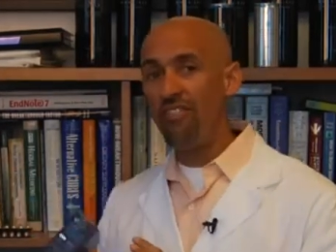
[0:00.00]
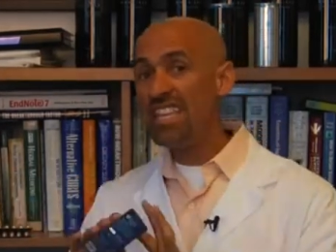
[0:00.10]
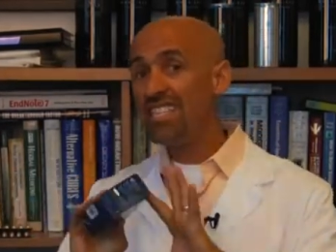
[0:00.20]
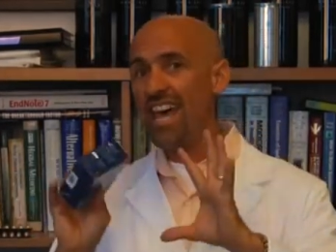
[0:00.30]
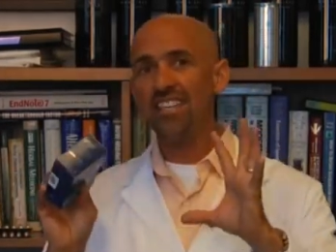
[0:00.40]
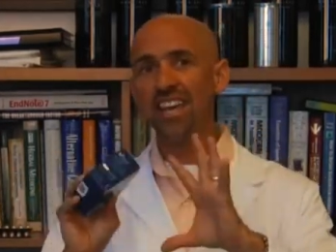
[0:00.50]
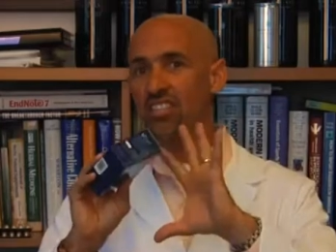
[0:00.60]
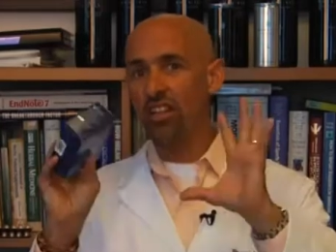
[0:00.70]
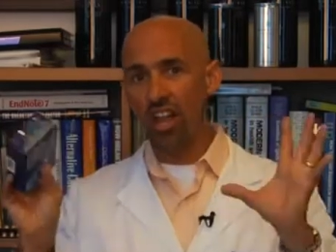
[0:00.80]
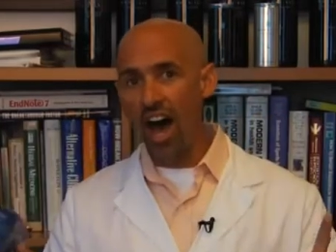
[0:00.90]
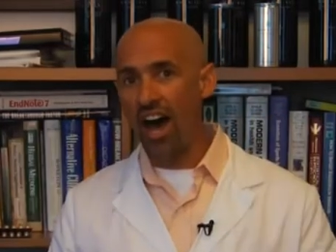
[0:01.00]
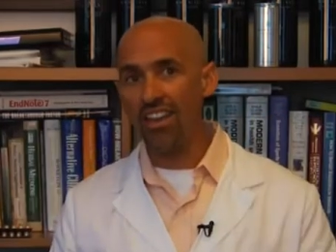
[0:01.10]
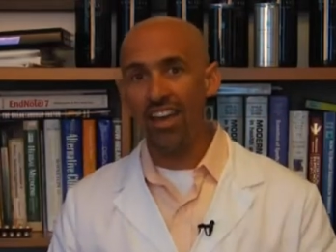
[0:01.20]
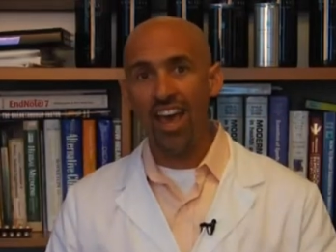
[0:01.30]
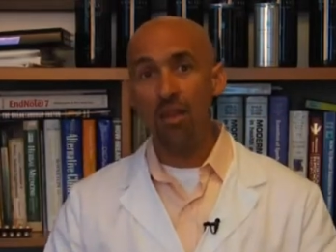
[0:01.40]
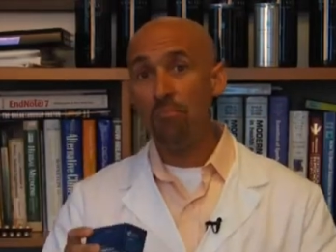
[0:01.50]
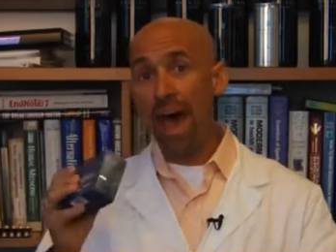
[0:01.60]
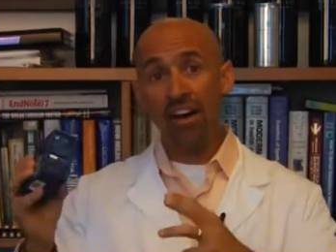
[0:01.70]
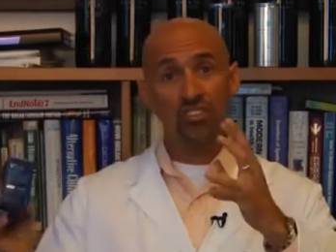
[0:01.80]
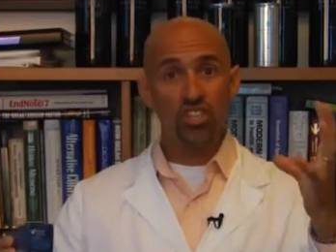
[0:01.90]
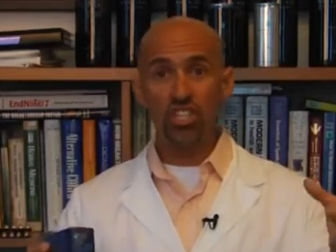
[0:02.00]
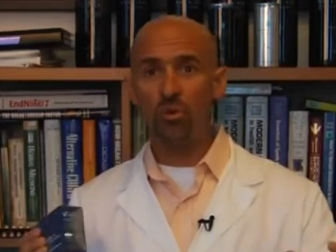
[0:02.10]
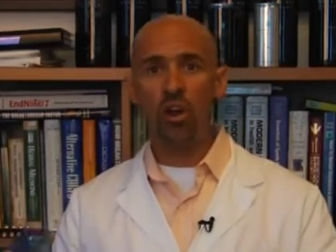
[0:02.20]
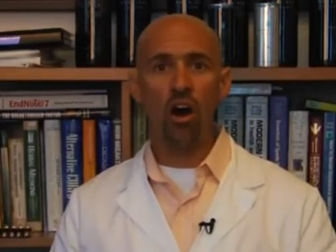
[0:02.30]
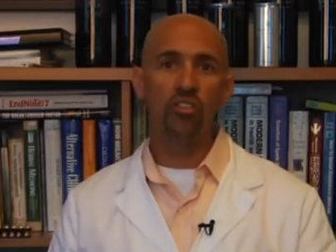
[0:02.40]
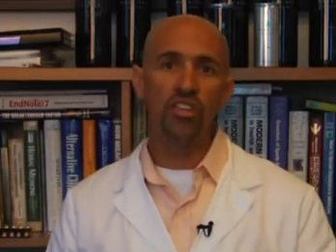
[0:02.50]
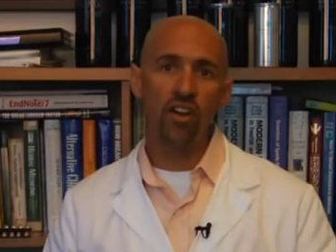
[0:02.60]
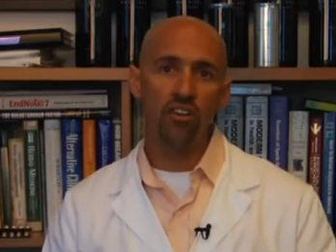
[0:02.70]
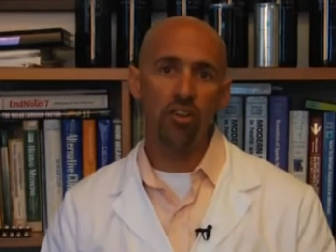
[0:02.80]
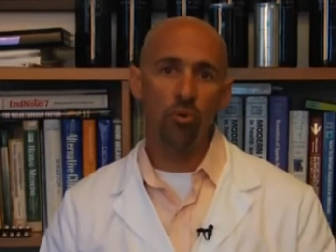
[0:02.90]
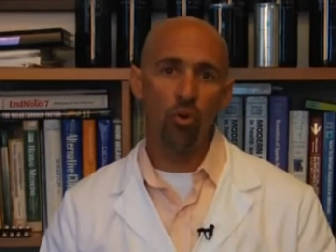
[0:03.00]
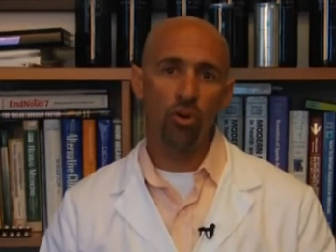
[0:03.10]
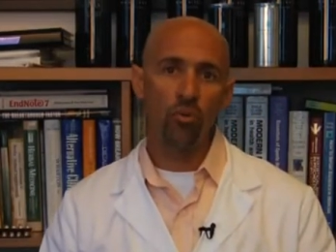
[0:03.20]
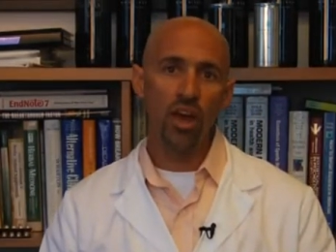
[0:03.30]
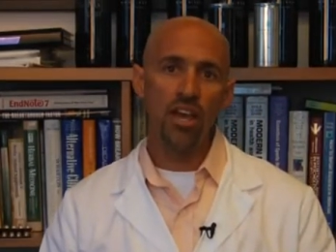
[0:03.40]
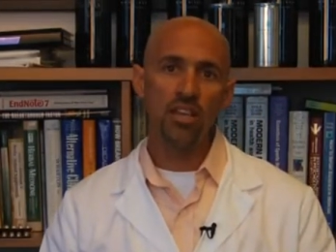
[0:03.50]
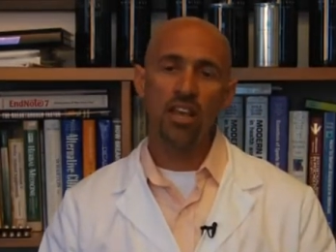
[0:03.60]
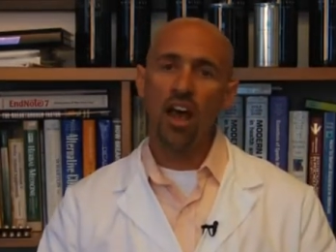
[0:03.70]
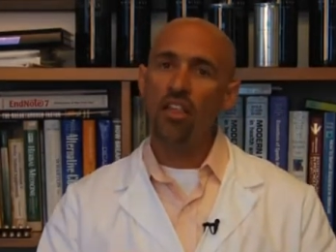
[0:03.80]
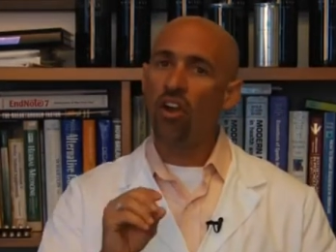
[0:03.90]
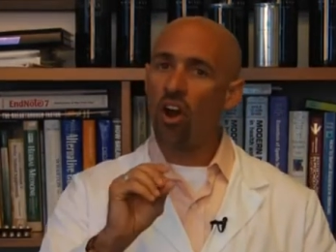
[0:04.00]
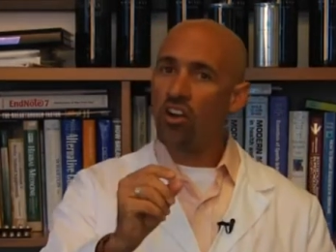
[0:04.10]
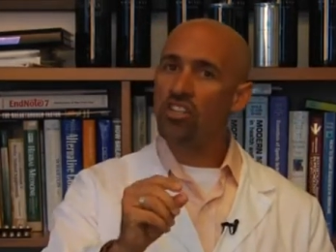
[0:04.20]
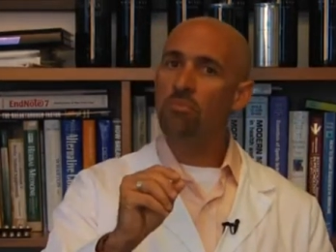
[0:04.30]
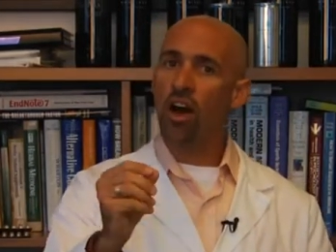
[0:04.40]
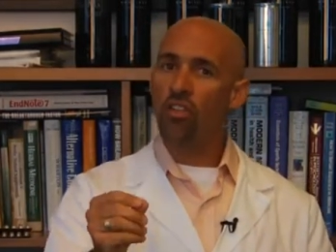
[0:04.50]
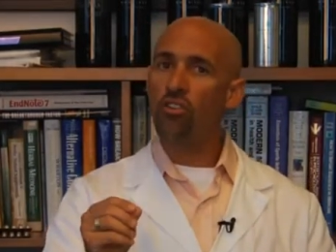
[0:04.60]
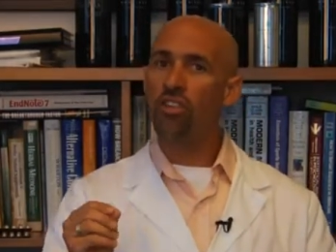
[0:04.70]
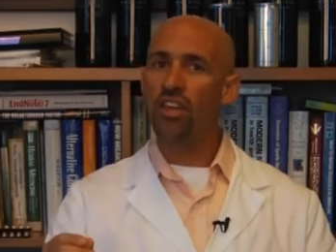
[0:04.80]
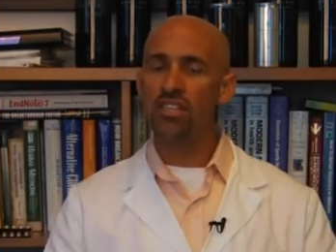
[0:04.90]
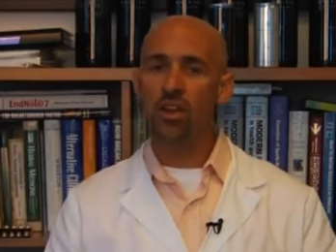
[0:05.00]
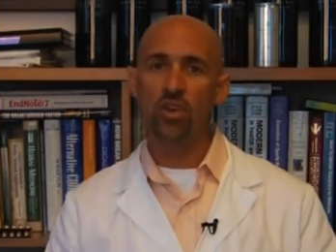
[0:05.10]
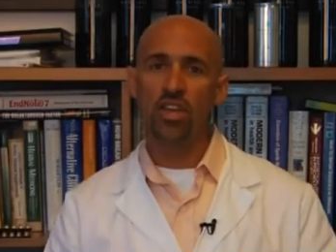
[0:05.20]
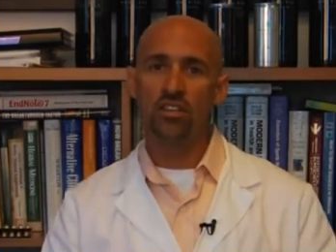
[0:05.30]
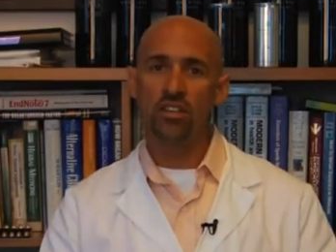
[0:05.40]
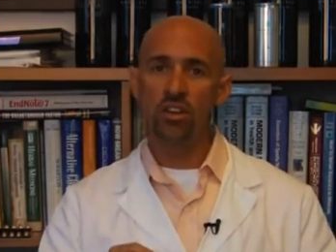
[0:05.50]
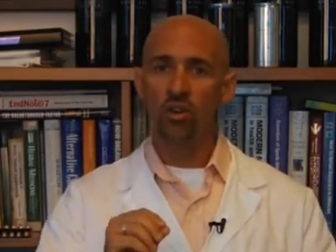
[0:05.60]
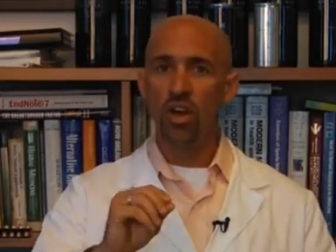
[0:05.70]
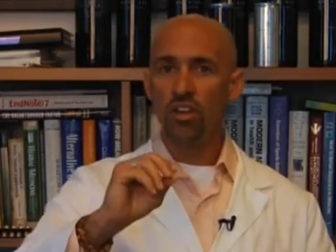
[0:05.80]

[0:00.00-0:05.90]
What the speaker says: VSET does a lot and balances you in all these very important ways, there are some other things that we can do